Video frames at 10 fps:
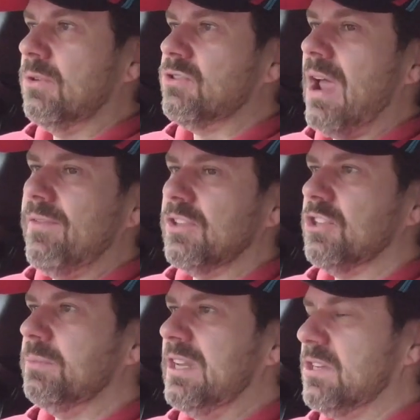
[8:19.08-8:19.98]
drive on
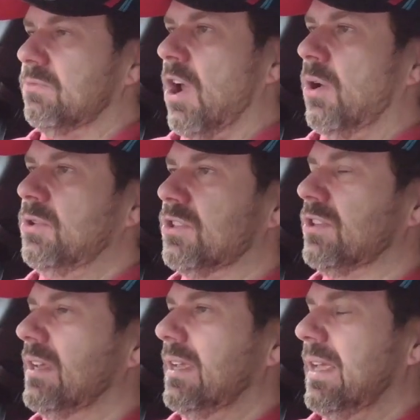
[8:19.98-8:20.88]
some decent roads,
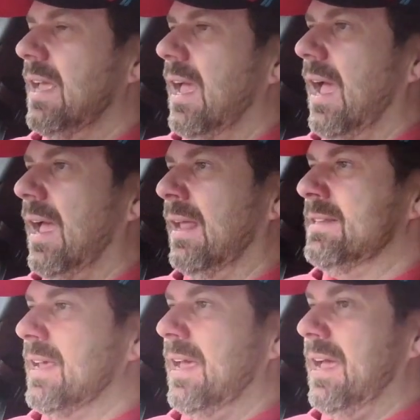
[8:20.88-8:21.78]

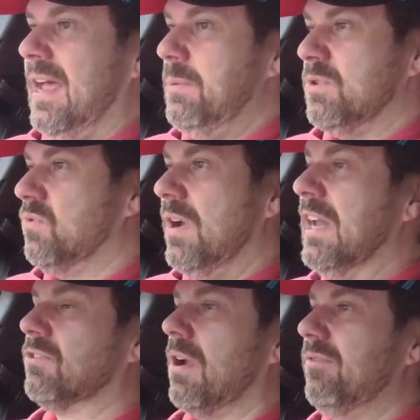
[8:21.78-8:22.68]
and it was
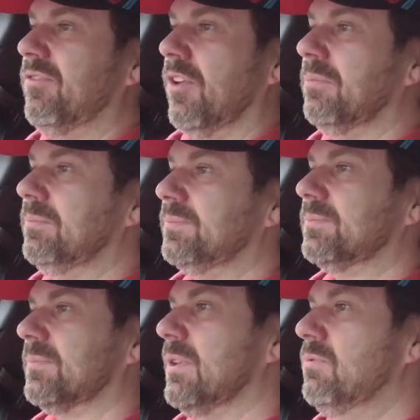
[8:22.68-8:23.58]
really great fun.
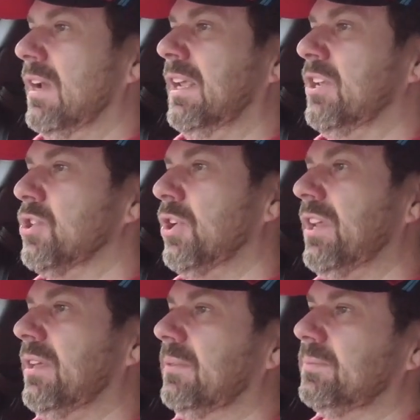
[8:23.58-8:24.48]
I really enjoyed it.